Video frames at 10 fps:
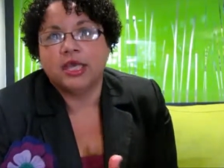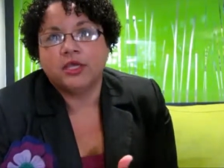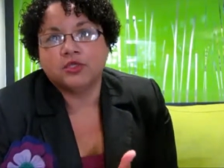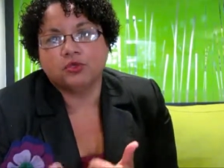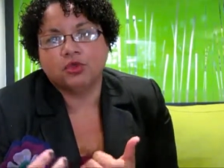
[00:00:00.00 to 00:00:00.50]

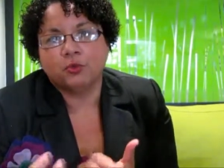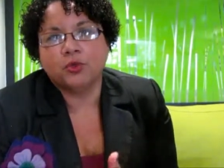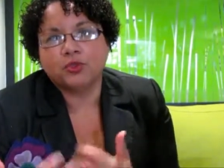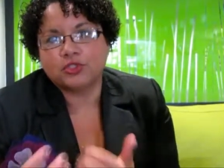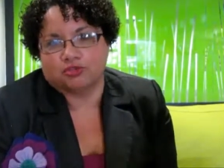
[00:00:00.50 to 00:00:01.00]
So they're
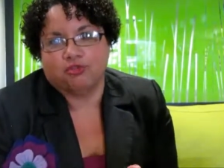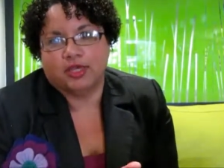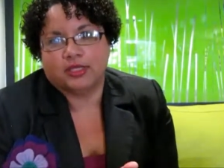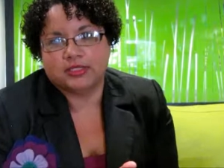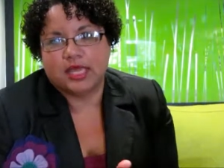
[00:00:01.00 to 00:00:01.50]
real
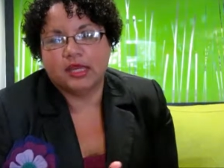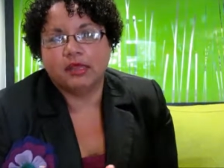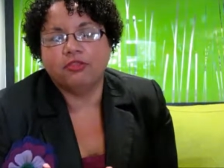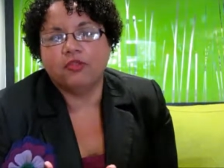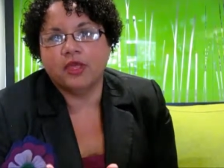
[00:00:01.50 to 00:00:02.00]
strengths, and I
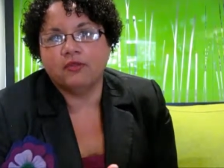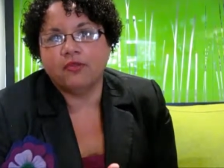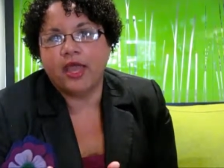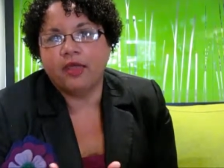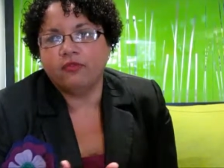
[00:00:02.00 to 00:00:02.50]
think
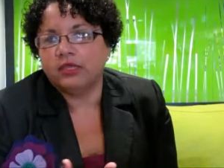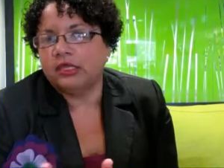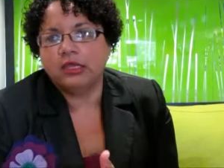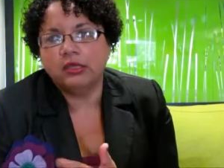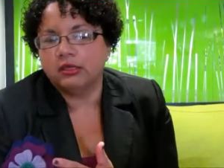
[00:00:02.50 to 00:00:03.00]
that the
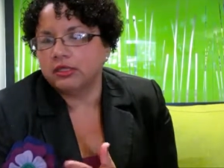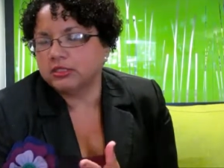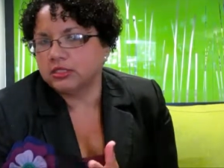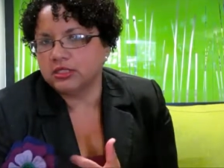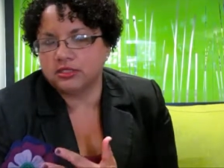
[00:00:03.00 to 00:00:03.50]
key to
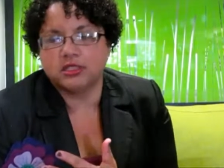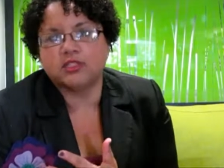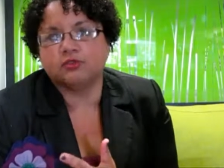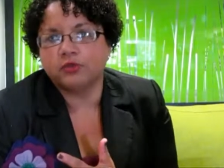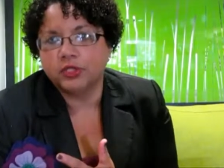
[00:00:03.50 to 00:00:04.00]

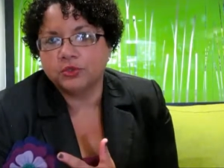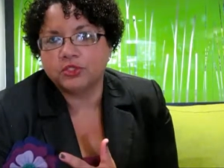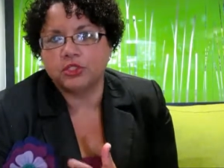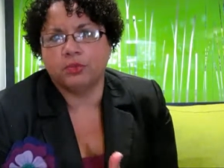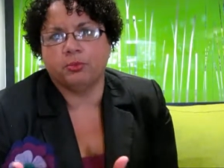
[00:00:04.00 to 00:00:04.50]
successful
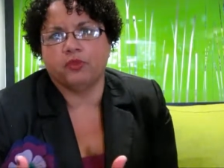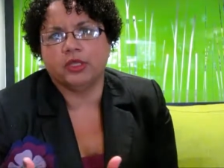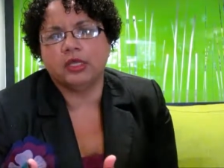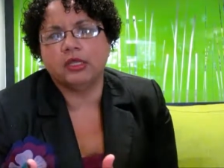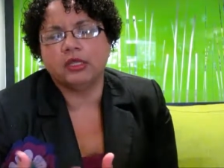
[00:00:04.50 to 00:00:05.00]
leadership, or the
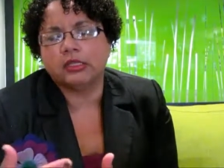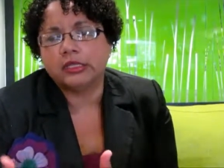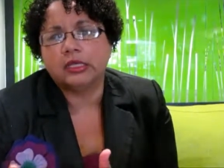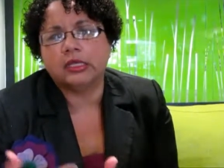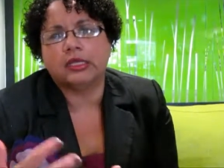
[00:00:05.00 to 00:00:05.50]
key to
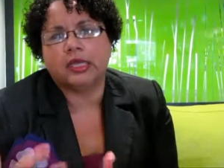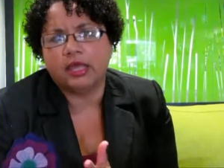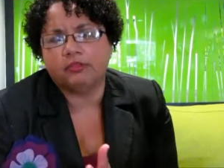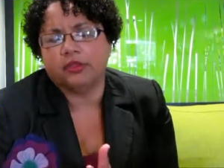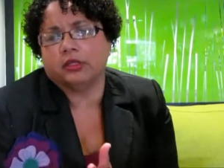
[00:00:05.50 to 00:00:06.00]
leading in an
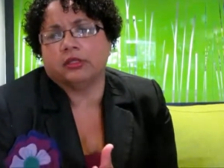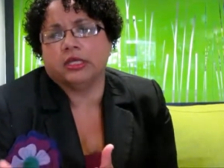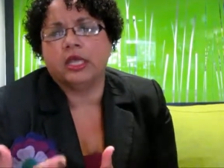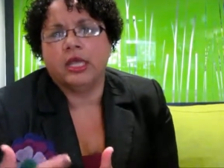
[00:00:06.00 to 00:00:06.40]
ethically